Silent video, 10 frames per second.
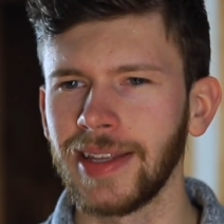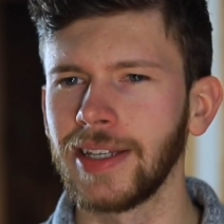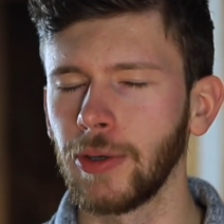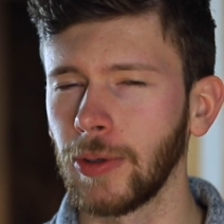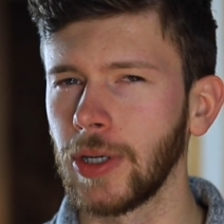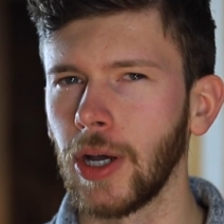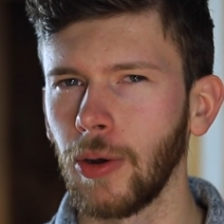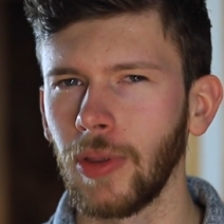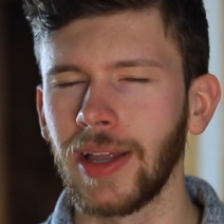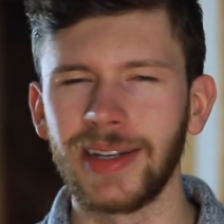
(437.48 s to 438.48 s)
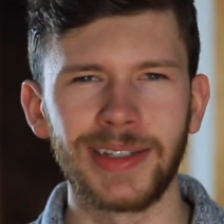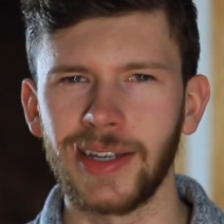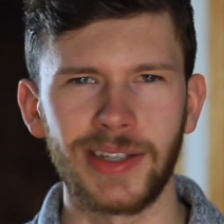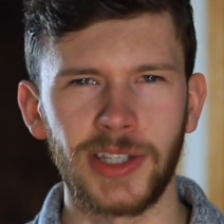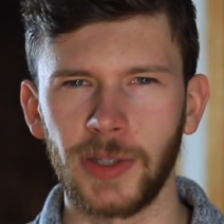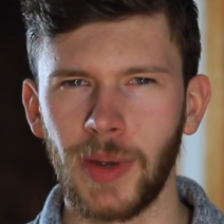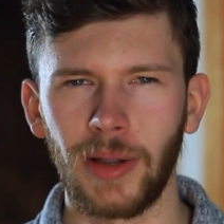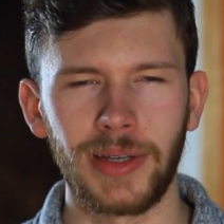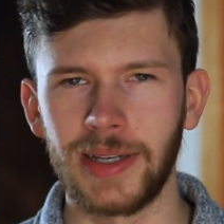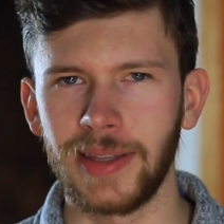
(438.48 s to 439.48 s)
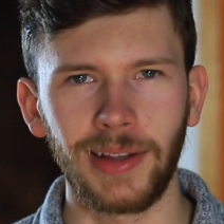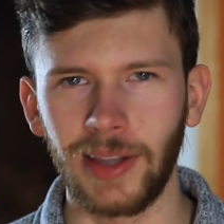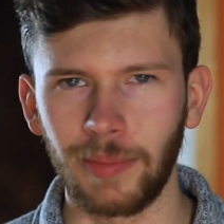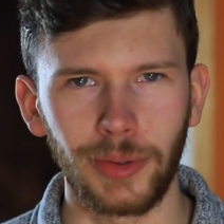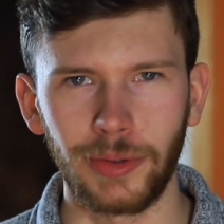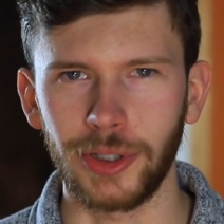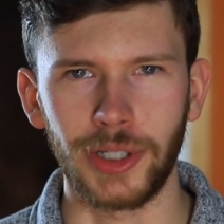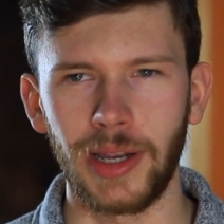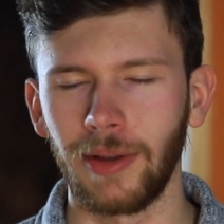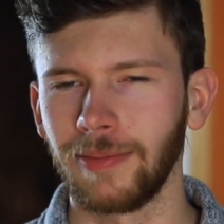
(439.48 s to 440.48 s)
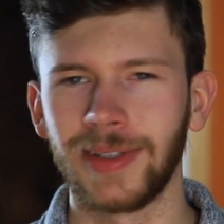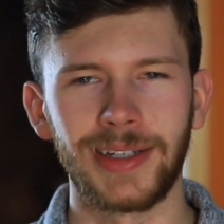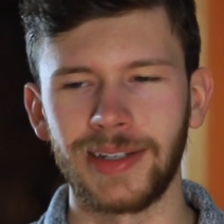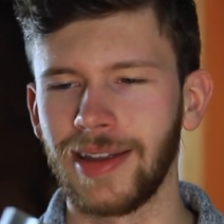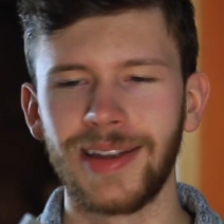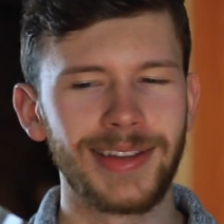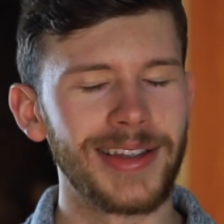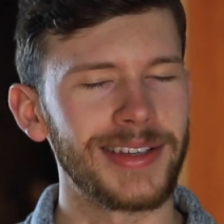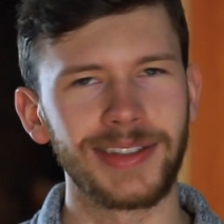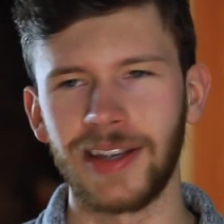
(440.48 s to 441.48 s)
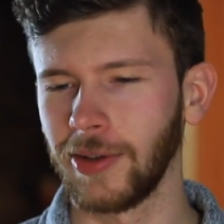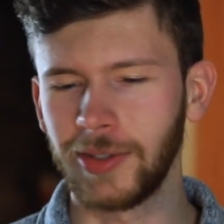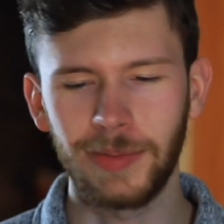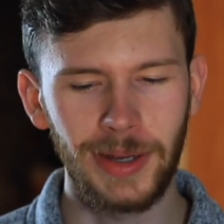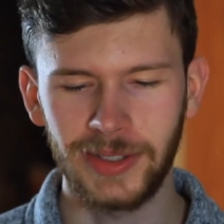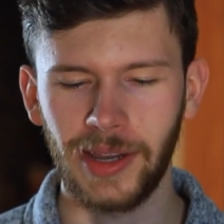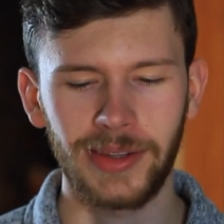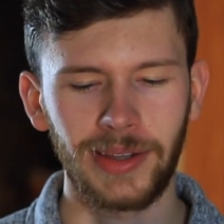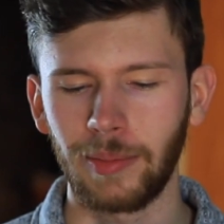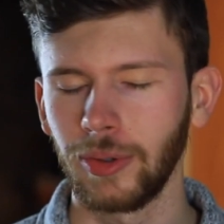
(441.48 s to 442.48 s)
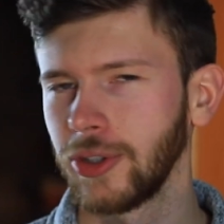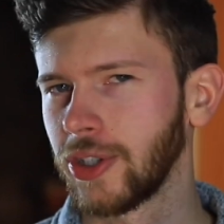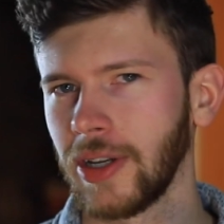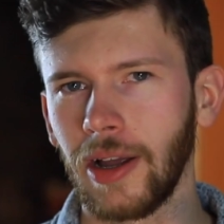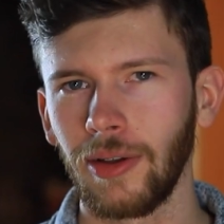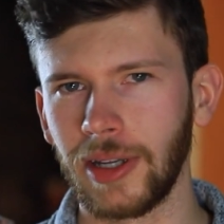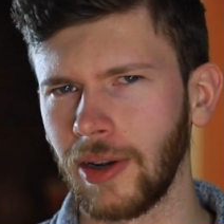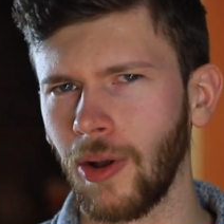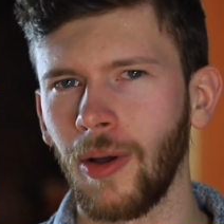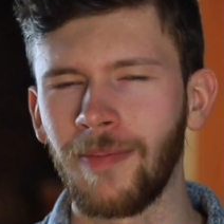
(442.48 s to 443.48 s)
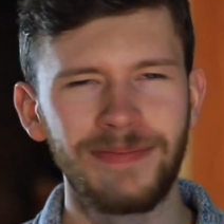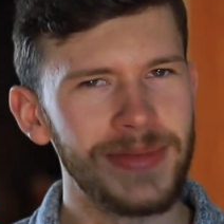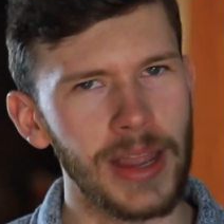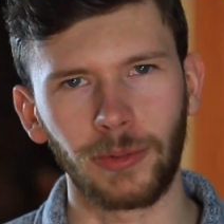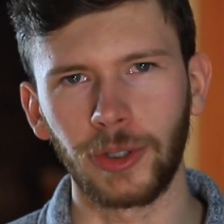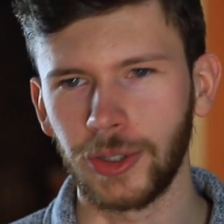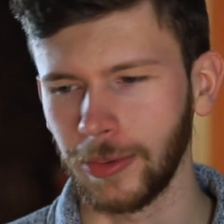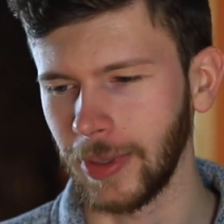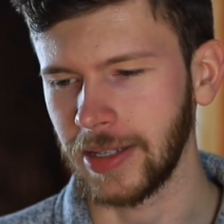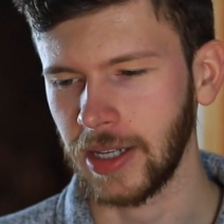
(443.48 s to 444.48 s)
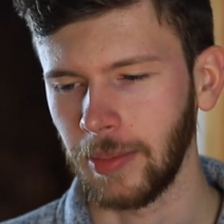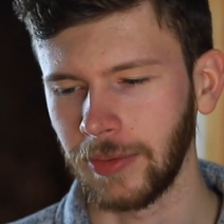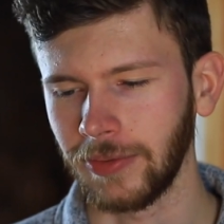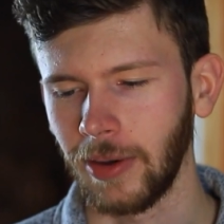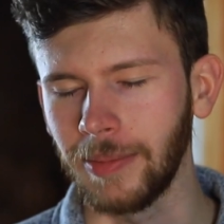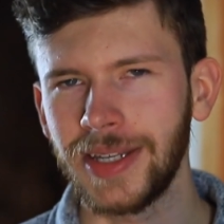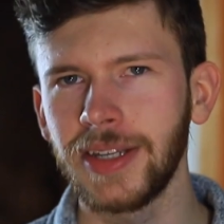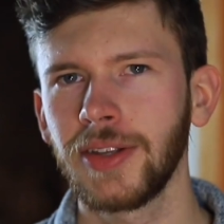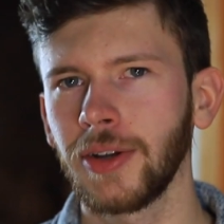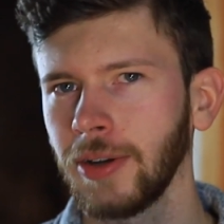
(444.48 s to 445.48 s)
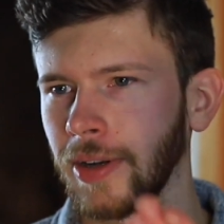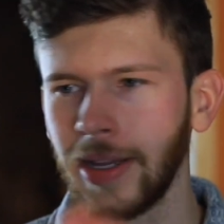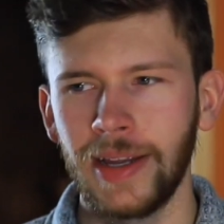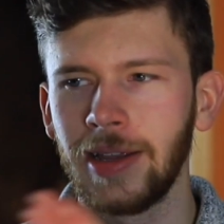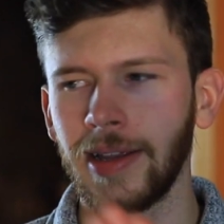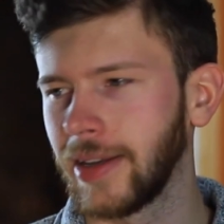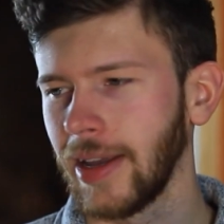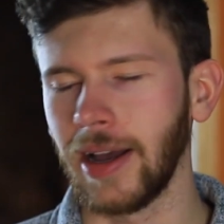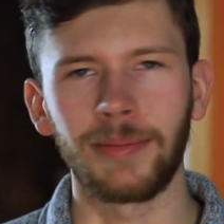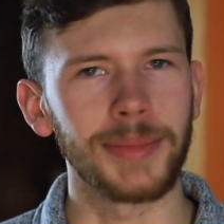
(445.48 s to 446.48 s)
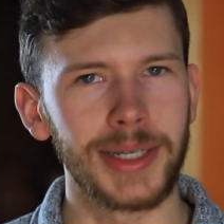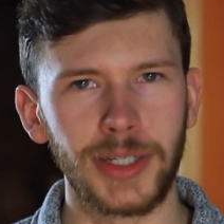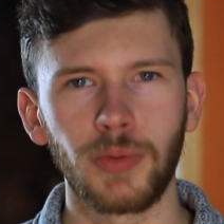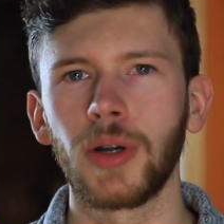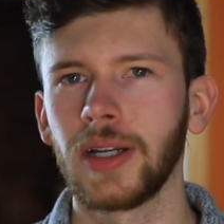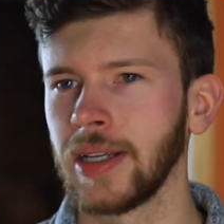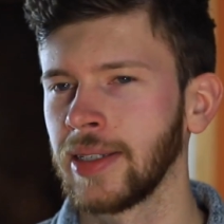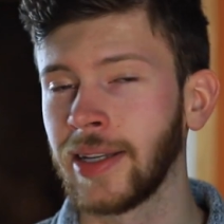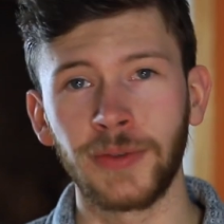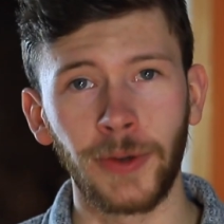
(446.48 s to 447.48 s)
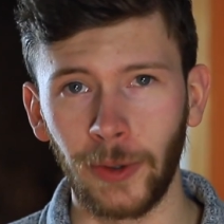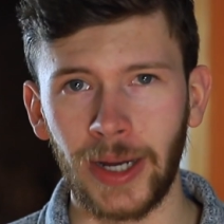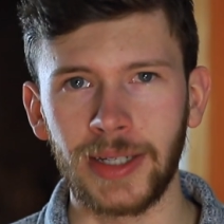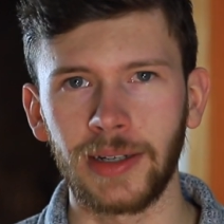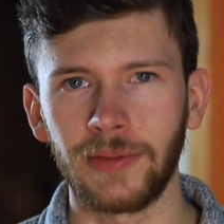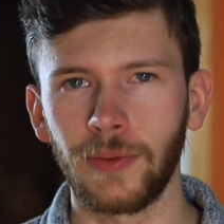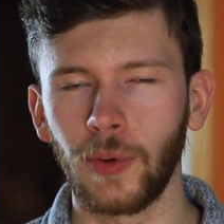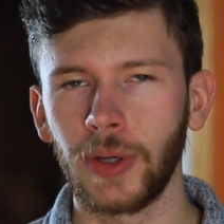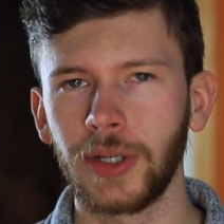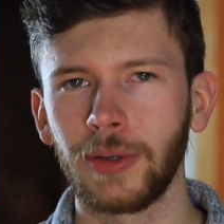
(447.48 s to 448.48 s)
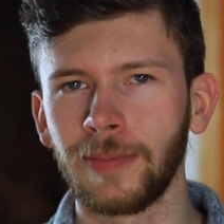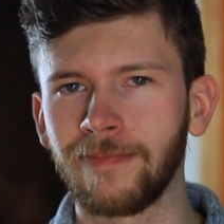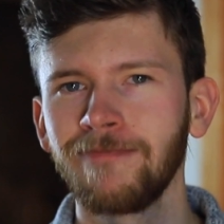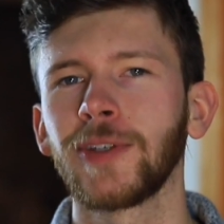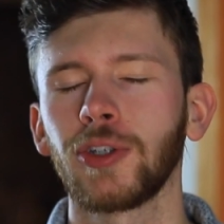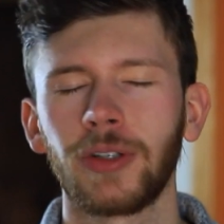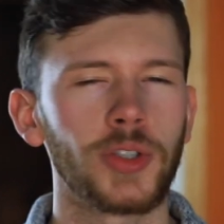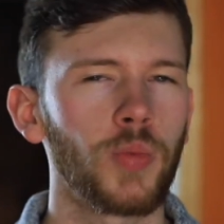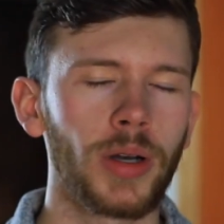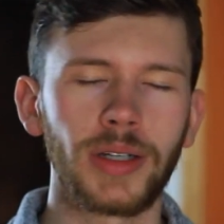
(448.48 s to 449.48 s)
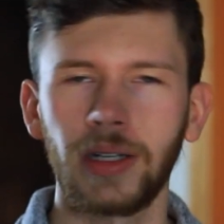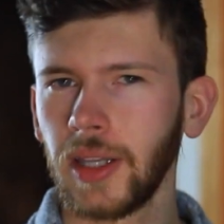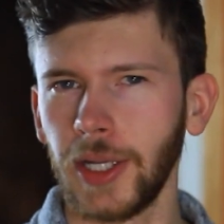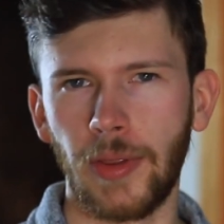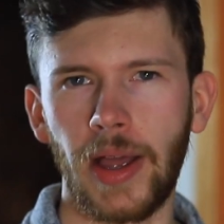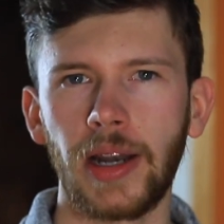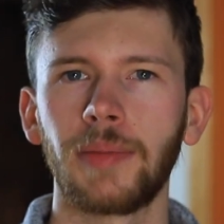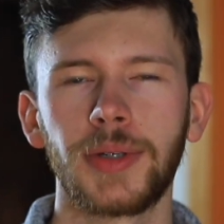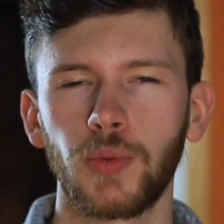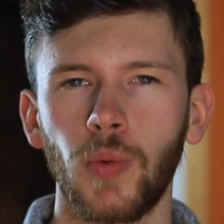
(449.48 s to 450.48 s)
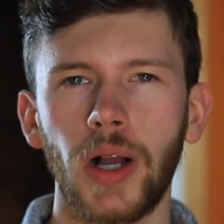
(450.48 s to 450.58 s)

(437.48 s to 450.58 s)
then you would know that it doesn't smell anything like Bleu de Chanel. Uh, this smells nothing like Bleu de Chanel at all. Not really sure where that's coming from either. Yeah, it is what it is. That's Fragrantica for you. So I just wanted to clear that up as